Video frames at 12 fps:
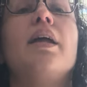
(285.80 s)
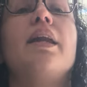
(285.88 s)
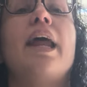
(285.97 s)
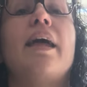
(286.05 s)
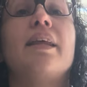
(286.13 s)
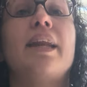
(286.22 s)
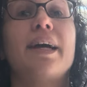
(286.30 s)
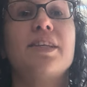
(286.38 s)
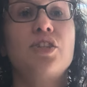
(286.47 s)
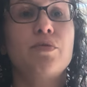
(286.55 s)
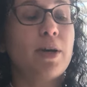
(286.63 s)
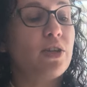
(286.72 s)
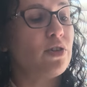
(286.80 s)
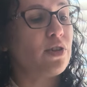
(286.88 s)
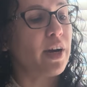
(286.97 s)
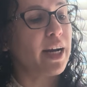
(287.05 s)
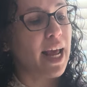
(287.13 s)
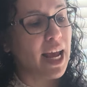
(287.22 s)
Now the next 2 measures
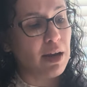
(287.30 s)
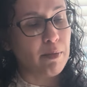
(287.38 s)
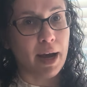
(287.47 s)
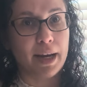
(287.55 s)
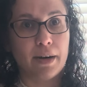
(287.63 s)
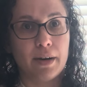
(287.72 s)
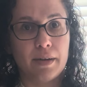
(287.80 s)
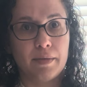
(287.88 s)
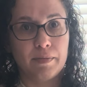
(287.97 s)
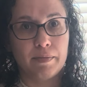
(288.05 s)
are in A minor.